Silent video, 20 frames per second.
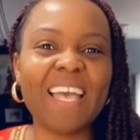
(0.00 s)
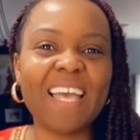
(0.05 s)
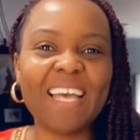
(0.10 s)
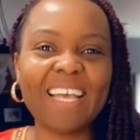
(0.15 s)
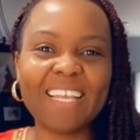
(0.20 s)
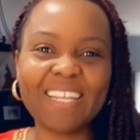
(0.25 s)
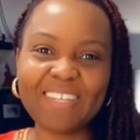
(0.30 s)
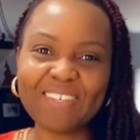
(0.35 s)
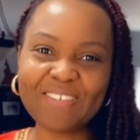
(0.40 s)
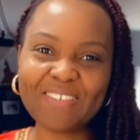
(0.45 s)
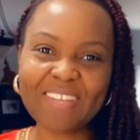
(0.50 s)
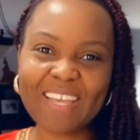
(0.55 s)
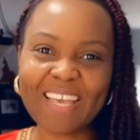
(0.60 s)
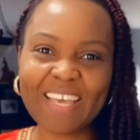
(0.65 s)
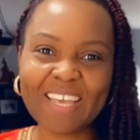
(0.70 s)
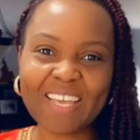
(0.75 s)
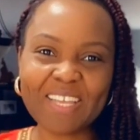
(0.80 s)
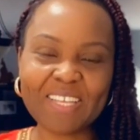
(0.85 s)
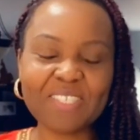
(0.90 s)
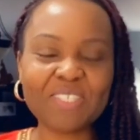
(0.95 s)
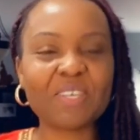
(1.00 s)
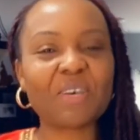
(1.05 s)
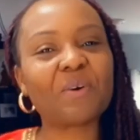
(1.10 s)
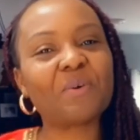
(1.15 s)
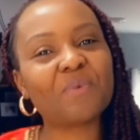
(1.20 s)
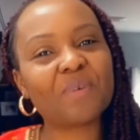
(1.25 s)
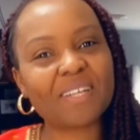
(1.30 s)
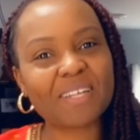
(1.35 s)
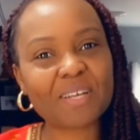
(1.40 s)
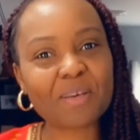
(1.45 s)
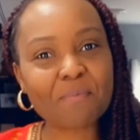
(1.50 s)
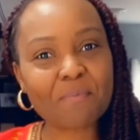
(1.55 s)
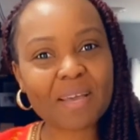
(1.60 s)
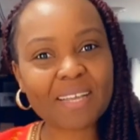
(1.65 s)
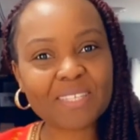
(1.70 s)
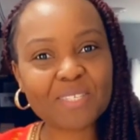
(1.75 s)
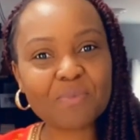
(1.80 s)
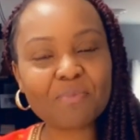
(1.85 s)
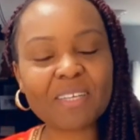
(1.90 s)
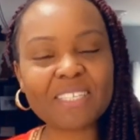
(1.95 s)
Hello guys, welcome
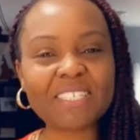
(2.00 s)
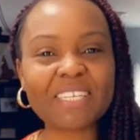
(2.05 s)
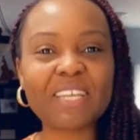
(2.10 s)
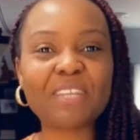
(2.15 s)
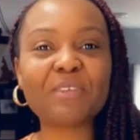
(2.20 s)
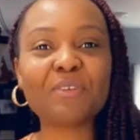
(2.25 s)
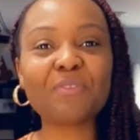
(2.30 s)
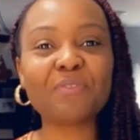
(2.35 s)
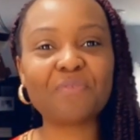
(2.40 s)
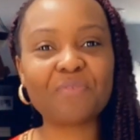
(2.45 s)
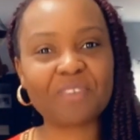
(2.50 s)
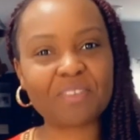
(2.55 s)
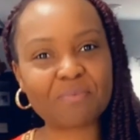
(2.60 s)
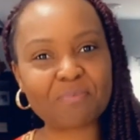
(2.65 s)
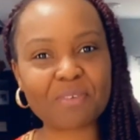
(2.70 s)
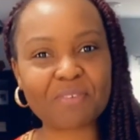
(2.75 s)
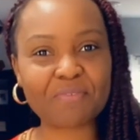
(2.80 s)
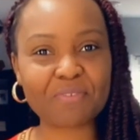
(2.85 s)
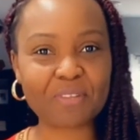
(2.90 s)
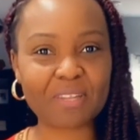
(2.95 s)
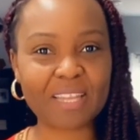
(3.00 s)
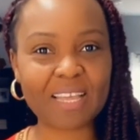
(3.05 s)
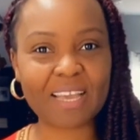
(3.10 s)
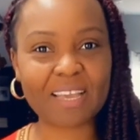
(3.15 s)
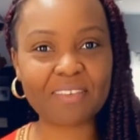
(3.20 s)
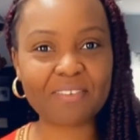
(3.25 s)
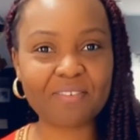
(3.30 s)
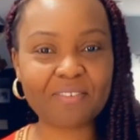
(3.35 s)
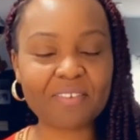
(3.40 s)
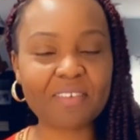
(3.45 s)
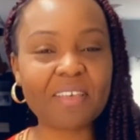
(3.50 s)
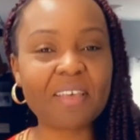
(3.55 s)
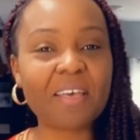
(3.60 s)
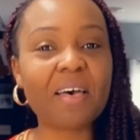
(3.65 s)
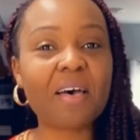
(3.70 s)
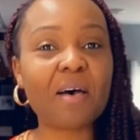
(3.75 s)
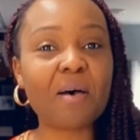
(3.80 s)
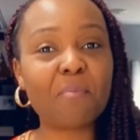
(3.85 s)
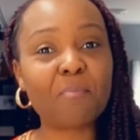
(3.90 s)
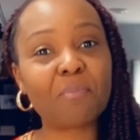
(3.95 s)
back to my channel Fit Me for Life,
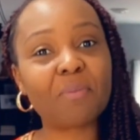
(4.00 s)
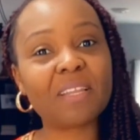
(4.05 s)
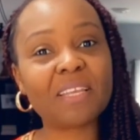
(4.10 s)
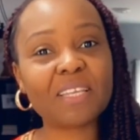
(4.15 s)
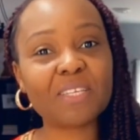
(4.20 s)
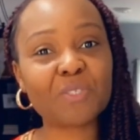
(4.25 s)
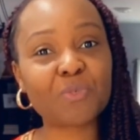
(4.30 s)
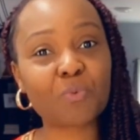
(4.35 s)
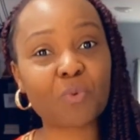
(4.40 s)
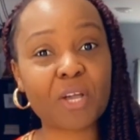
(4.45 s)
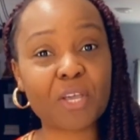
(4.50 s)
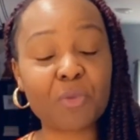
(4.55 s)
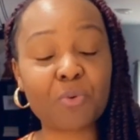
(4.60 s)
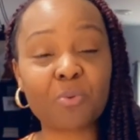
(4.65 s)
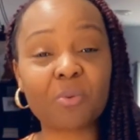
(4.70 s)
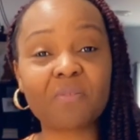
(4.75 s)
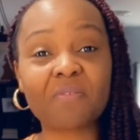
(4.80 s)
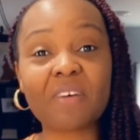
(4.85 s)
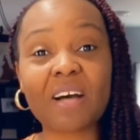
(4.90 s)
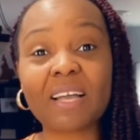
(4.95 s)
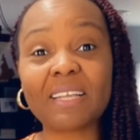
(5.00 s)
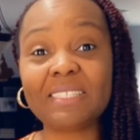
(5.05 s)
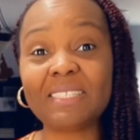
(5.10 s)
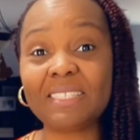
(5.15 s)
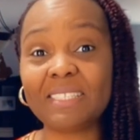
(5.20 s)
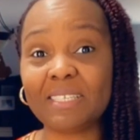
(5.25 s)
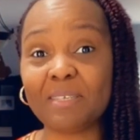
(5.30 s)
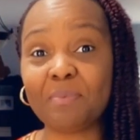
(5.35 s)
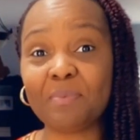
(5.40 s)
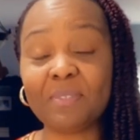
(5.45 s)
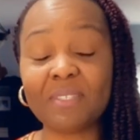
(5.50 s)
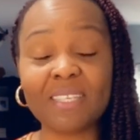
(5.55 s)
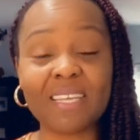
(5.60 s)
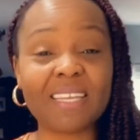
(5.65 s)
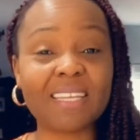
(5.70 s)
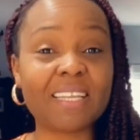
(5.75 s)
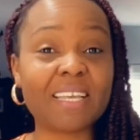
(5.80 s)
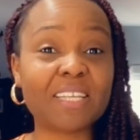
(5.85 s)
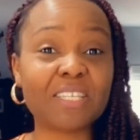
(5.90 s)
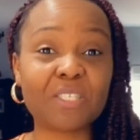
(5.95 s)
a place where you will find tips
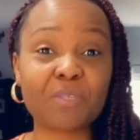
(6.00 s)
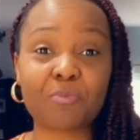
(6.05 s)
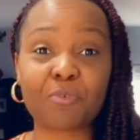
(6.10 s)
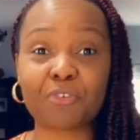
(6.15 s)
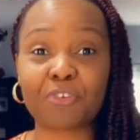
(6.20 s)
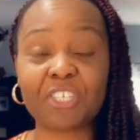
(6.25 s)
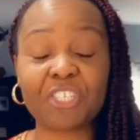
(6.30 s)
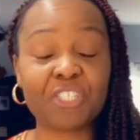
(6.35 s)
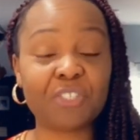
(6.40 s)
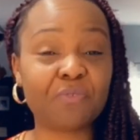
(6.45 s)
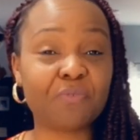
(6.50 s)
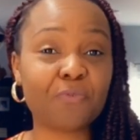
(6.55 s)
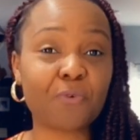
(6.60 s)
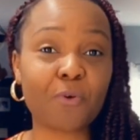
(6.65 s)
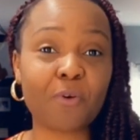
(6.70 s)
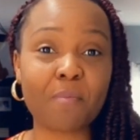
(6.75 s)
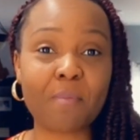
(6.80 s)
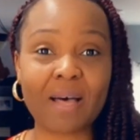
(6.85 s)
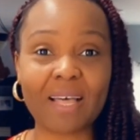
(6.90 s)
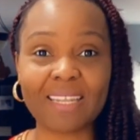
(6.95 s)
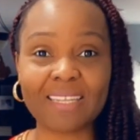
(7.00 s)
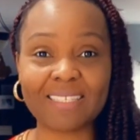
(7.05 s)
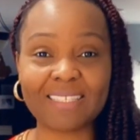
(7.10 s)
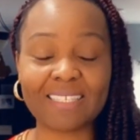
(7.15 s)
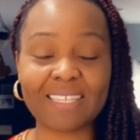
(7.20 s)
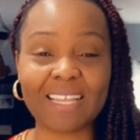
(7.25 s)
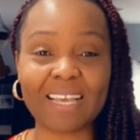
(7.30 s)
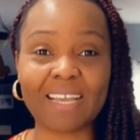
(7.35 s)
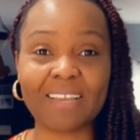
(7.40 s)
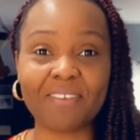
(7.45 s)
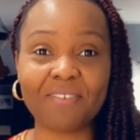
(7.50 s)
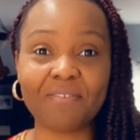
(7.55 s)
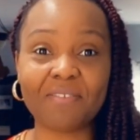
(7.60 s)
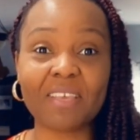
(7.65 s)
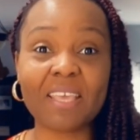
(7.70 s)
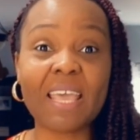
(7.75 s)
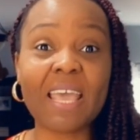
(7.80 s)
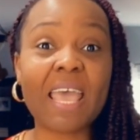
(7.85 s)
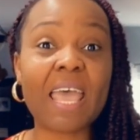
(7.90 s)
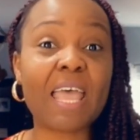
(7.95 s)
and inspiration for a balanced life
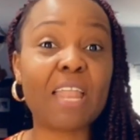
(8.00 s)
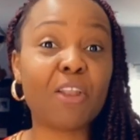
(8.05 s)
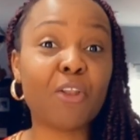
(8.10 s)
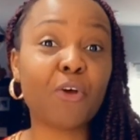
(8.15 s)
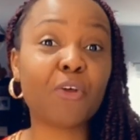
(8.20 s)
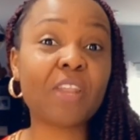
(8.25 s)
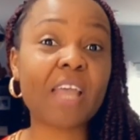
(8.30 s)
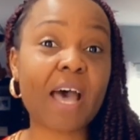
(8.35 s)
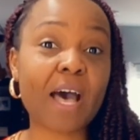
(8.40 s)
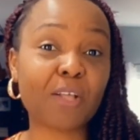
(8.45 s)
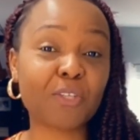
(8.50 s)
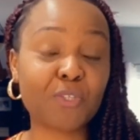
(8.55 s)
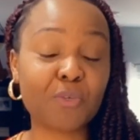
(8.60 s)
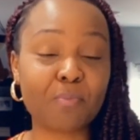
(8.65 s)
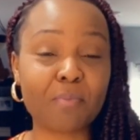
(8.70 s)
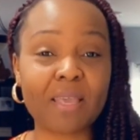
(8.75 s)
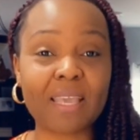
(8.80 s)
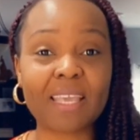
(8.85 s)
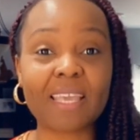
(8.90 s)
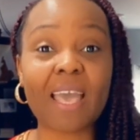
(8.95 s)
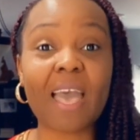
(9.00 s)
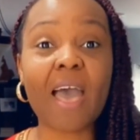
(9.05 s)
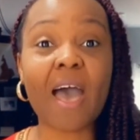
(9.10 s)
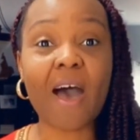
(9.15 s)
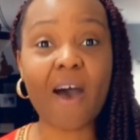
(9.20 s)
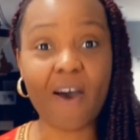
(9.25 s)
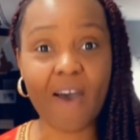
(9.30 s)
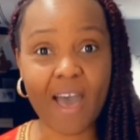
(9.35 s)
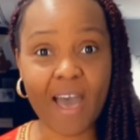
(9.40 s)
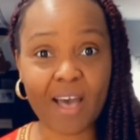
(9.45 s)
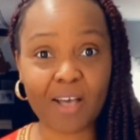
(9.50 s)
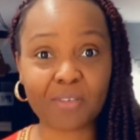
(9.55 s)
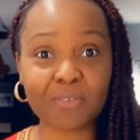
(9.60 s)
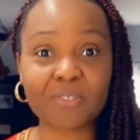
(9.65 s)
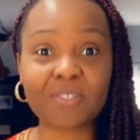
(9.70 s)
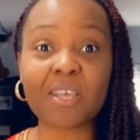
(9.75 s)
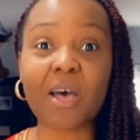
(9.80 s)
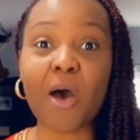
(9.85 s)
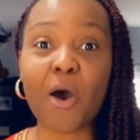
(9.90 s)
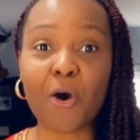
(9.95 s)
and learn how to make a
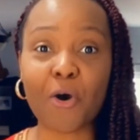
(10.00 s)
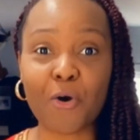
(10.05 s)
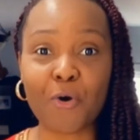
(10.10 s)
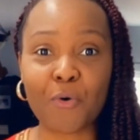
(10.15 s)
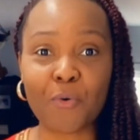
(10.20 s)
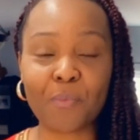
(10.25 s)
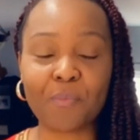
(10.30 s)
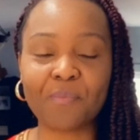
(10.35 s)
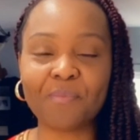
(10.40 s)
house a home.